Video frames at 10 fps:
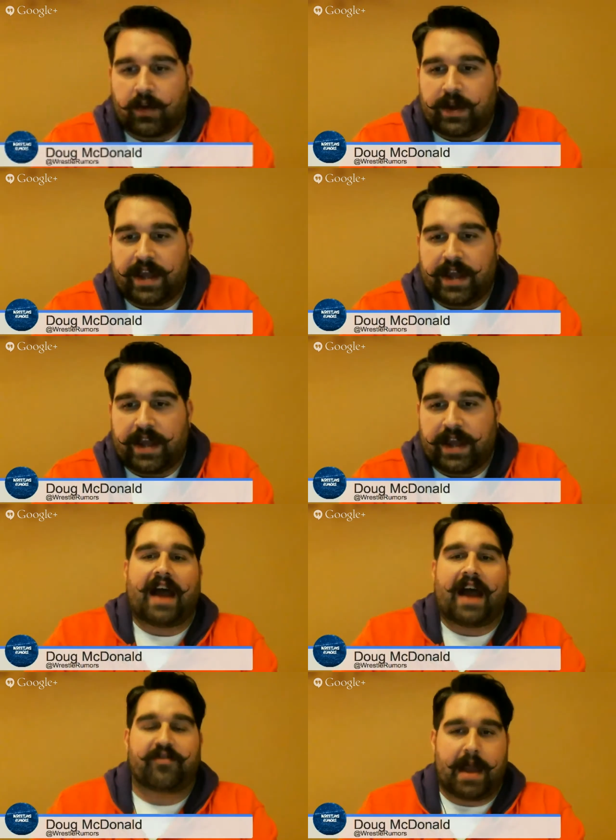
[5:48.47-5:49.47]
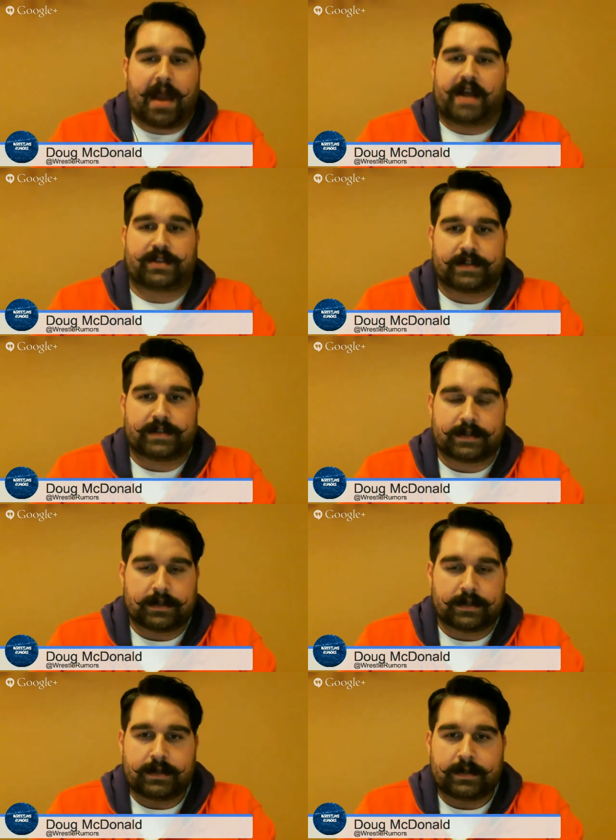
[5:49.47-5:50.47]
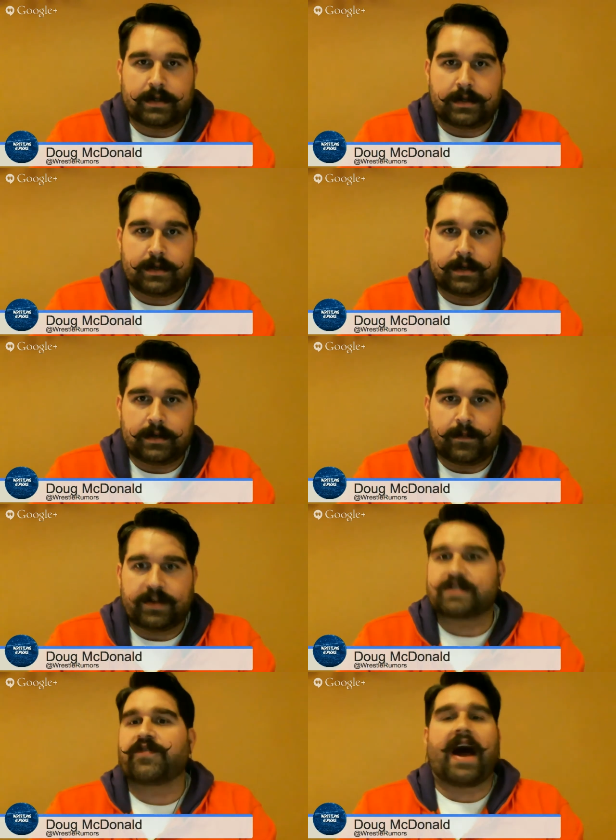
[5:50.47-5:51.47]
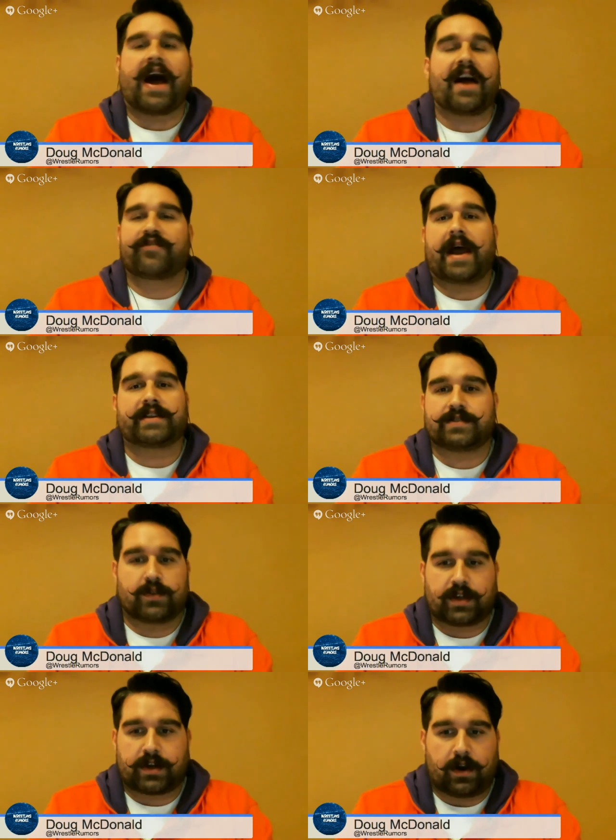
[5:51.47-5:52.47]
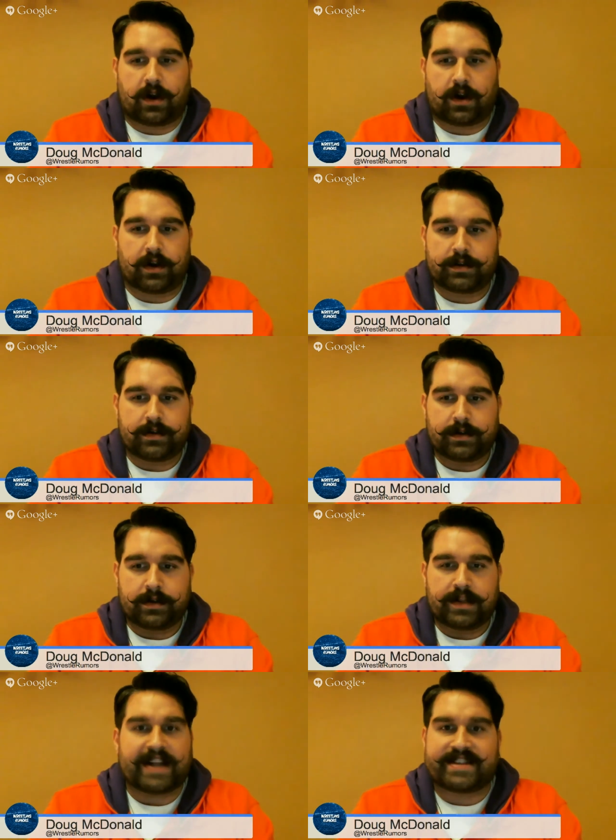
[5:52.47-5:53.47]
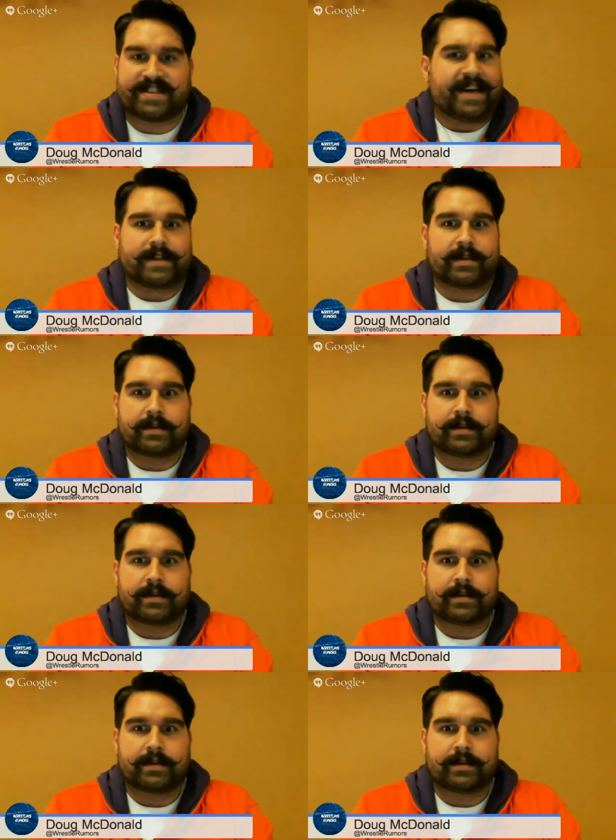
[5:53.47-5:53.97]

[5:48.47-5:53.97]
have 5 matches. There's 5 matches on the card. That's it.